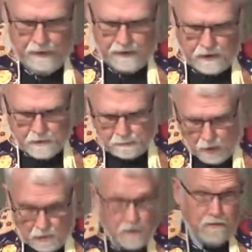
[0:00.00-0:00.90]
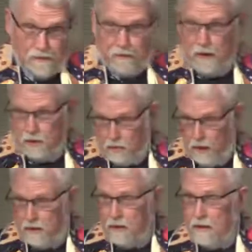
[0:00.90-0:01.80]
Since most of the fresh
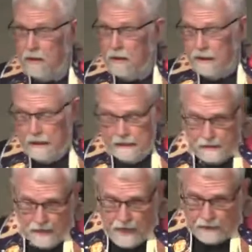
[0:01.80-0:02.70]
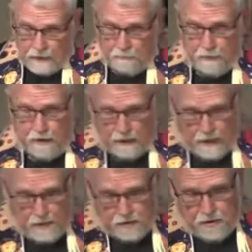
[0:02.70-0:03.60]
water is locked up in
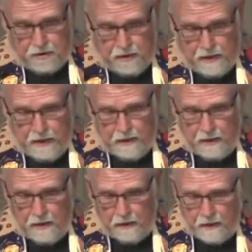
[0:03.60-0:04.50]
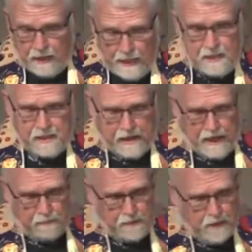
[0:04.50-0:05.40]
glaciers and in ice
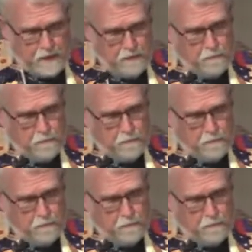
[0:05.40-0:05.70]
caps and in